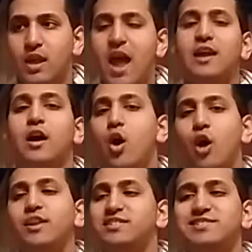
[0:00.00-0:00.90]
Heck,
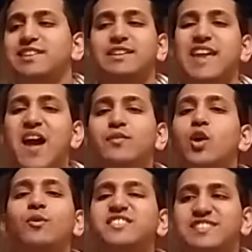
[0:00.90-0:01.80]
honestly, the Kevin
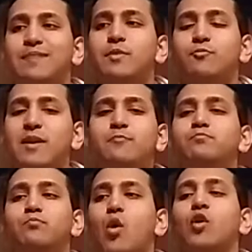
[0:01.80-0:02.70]
Owens segment would be
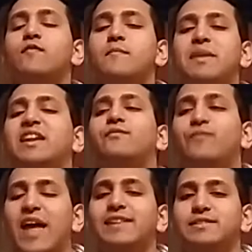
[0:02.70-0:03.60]
more of a main
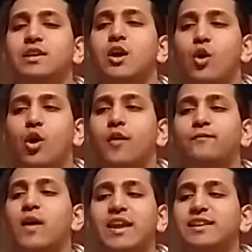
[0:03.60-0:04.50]
event. Or
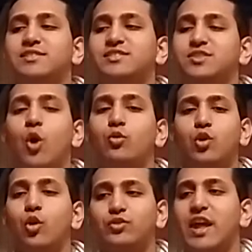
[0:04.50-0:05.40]
fucking Stone
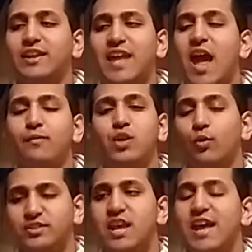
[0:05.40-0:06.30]
Cold and Kevin
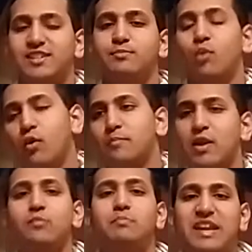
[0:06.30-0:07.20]
Owens is a more
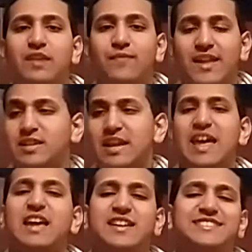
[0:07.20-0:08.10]
better main event.
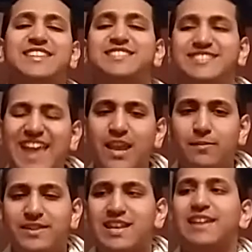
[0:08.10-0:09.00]
Heck, as a
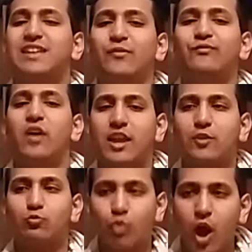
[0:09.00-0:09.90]
segment than
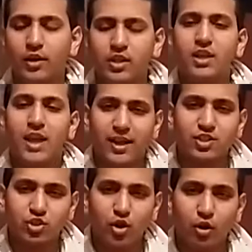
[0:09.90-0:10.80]
fucking Ronda and
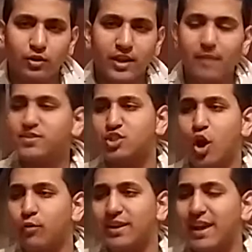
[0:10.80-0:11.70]
Charlotte. I'm
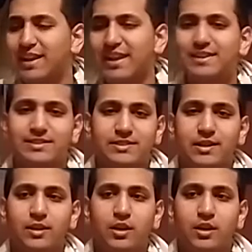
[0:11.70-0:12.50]
sorry, it is.